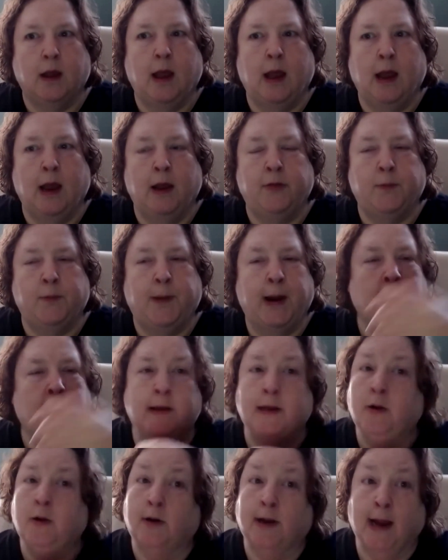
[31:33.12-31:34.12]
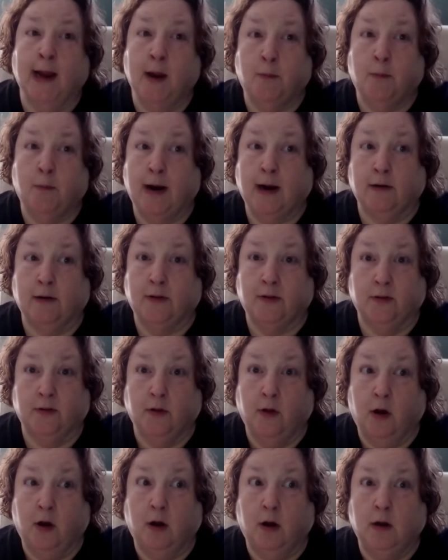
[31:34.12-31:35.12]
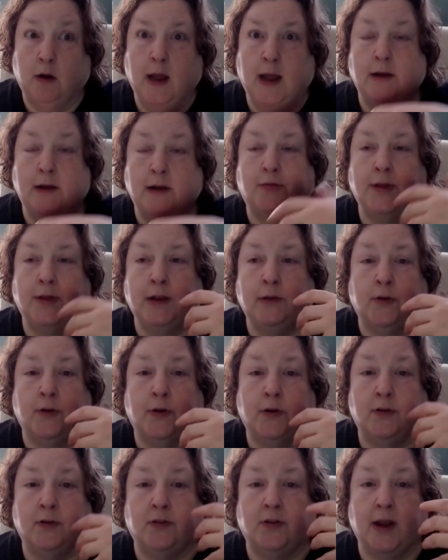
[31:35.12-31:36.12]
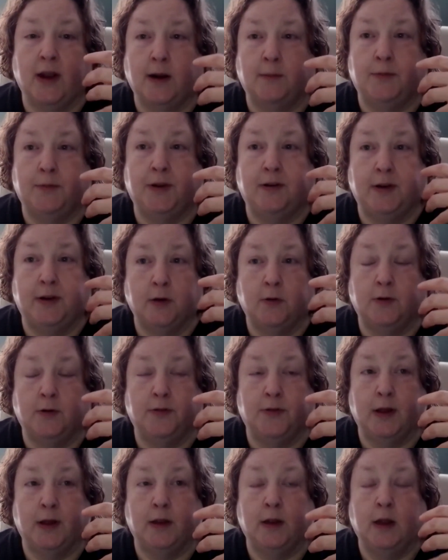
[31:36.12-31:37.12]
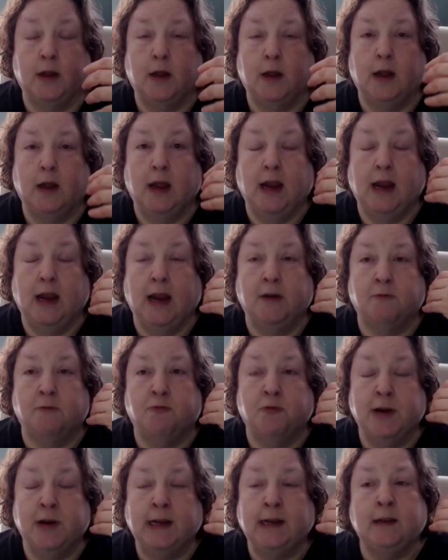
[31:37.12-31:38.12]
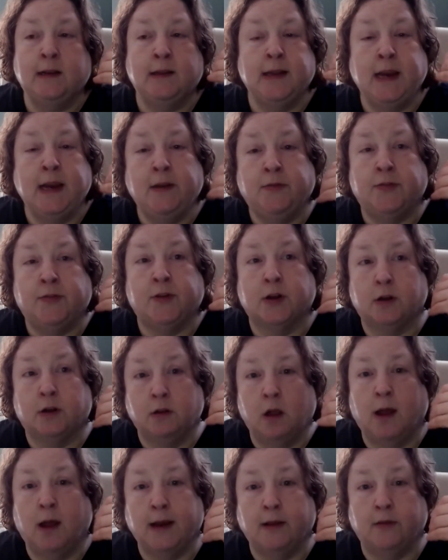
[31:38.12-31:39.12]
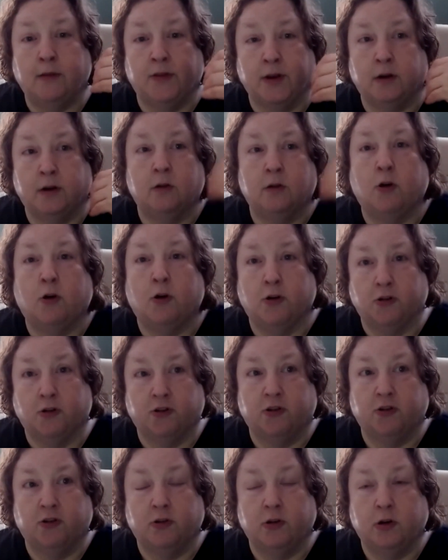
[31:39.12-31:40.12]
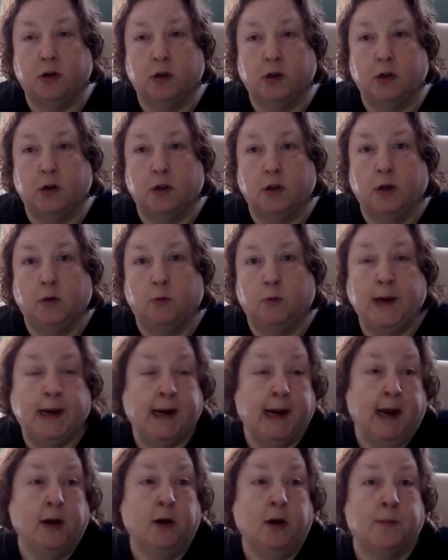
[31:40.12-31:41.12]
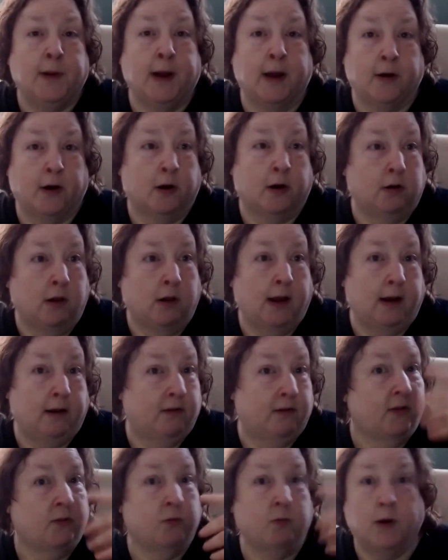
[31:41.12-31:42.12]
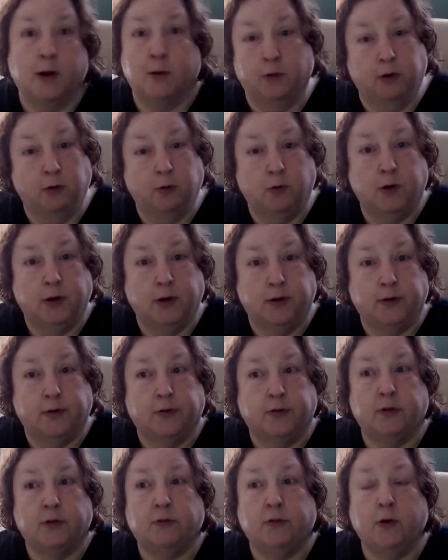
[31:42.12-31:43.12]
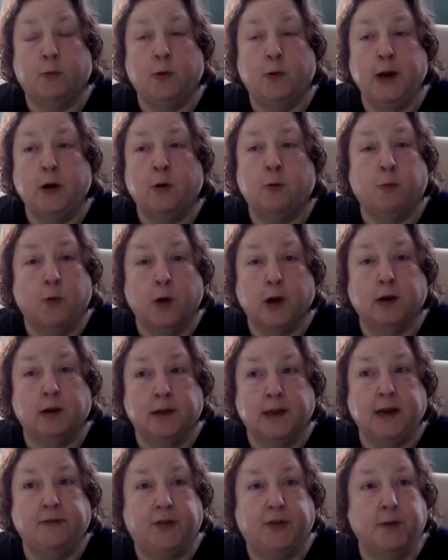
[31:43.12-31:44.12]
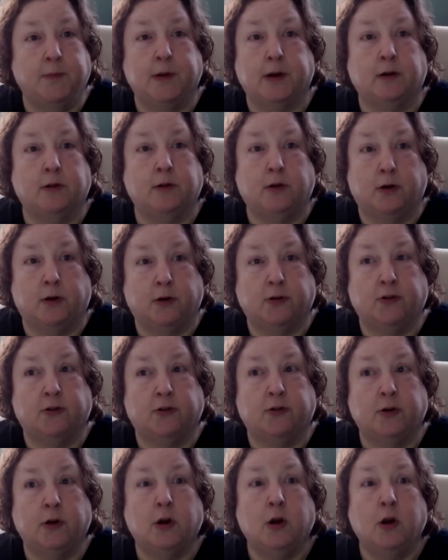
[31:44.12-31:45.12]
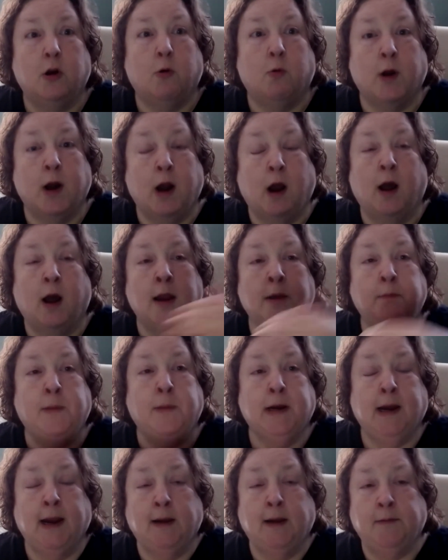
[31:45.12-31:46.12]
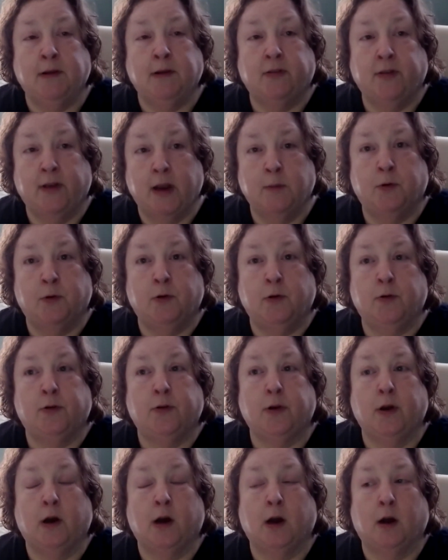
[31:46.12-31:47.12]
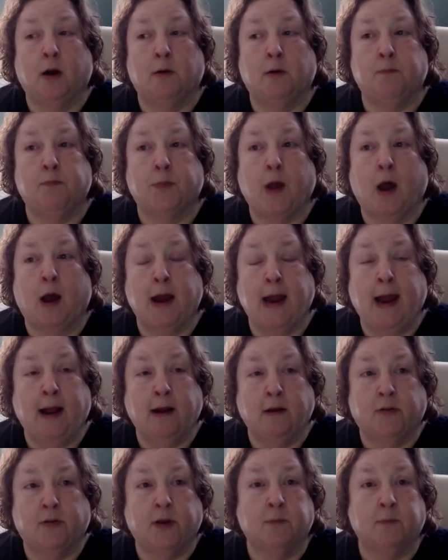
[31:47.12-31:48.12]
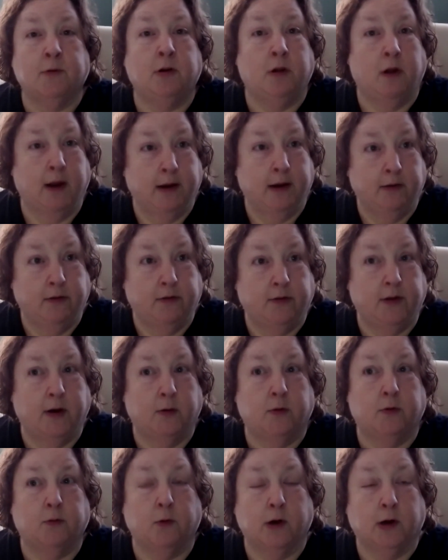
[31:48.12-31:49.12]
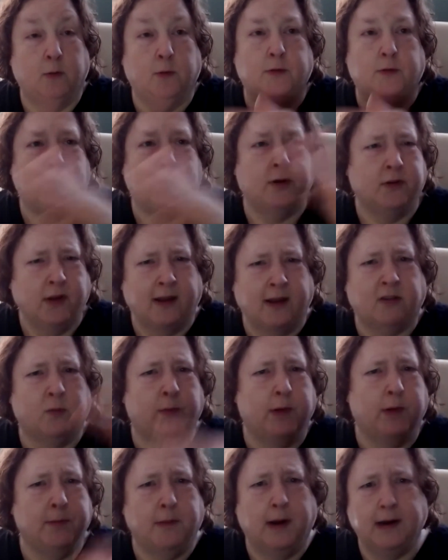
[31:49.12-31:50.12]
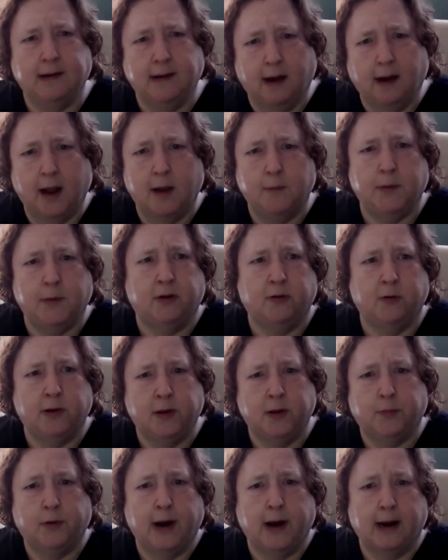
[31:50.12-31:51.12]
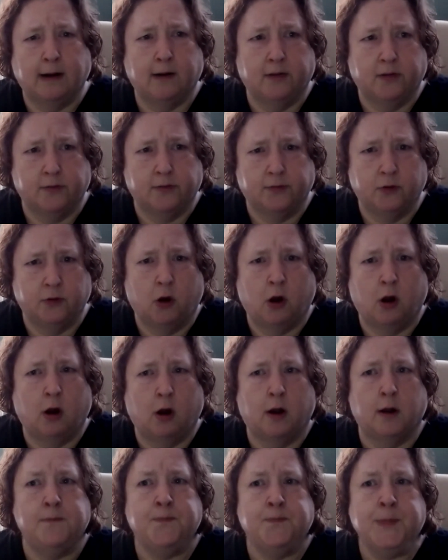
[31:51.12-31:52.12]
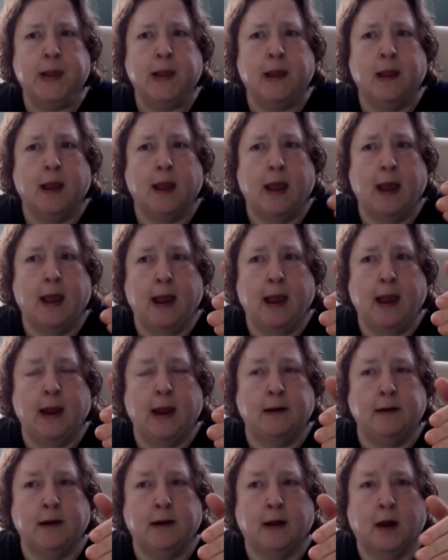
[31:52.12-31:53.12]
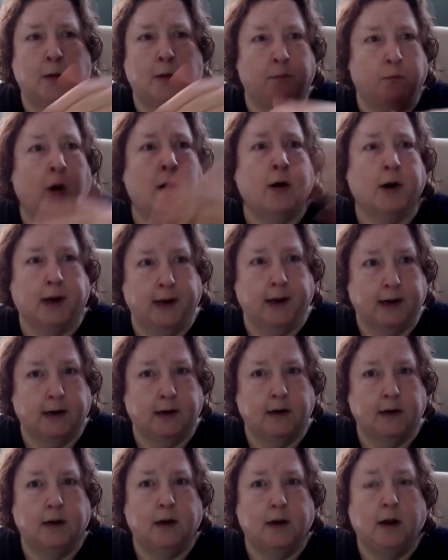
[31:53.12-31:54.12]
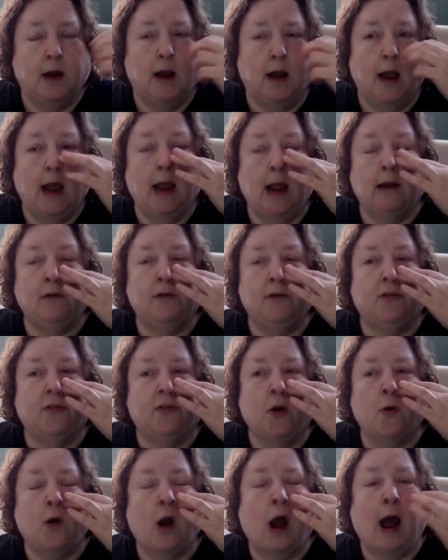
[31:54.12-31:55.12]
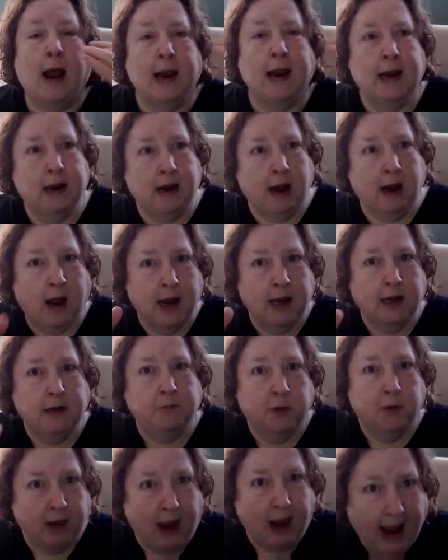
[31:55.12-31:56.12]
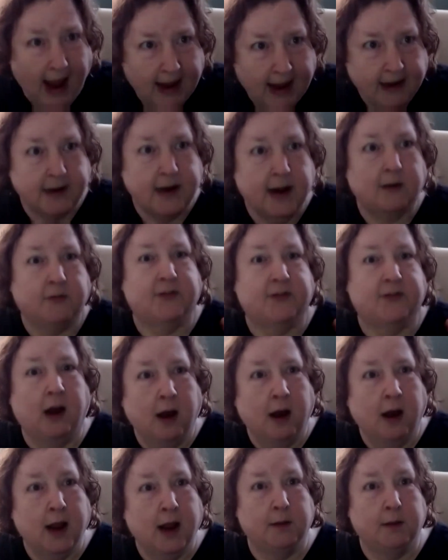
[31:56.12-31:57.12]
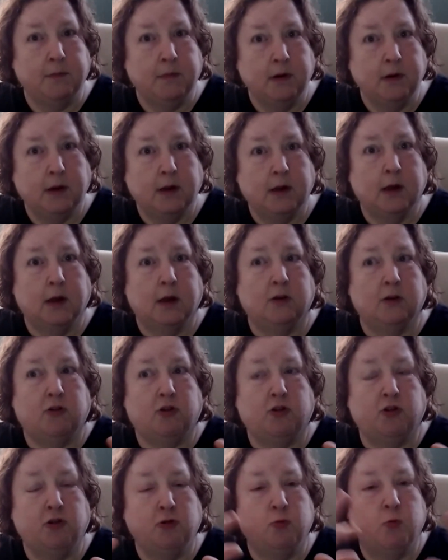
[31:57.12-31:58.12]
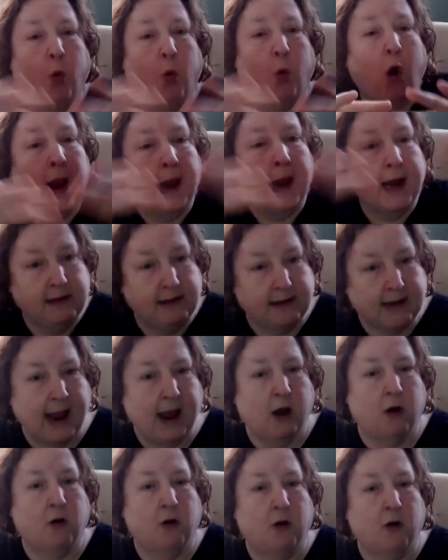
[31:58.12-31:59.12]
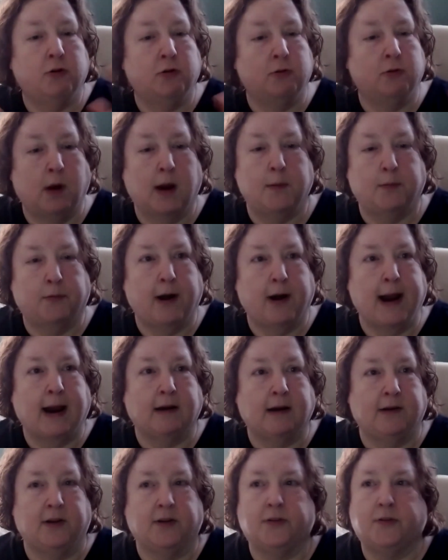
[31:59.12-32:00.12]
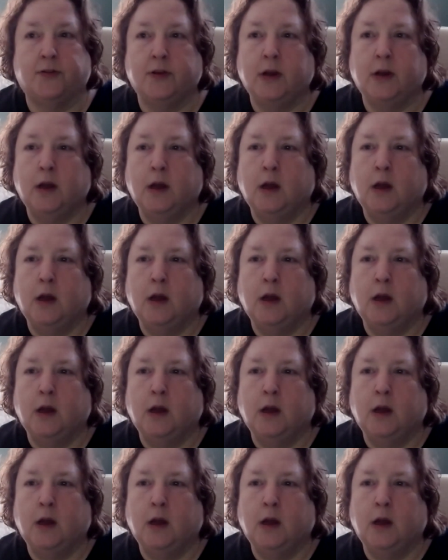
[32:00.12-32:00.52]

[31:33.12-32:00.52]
And the paralegal can't practice law. And if things aren't set up to deal with it, it really leaves the clients in a lurch. We care about our clients. That's why we're lawyers. So we don't want to leave them in a lurch. When I became disabled, I had some clients that I was working with because I split my time between the practice of law and marketing. And so I had enough time to wind down my practice.